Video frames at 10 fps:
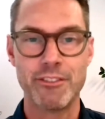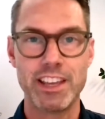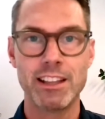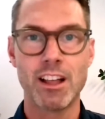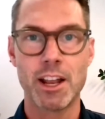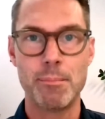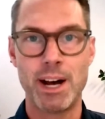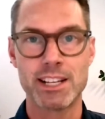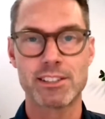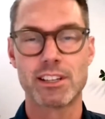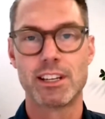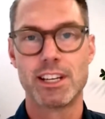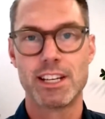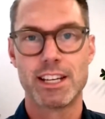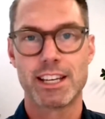Elon Musk
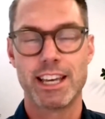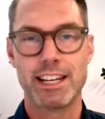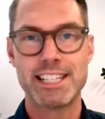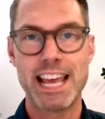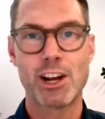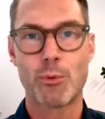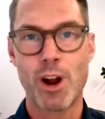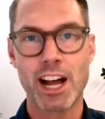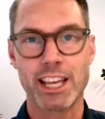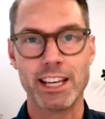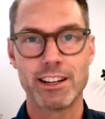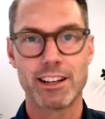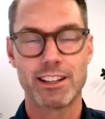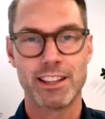can take a rocket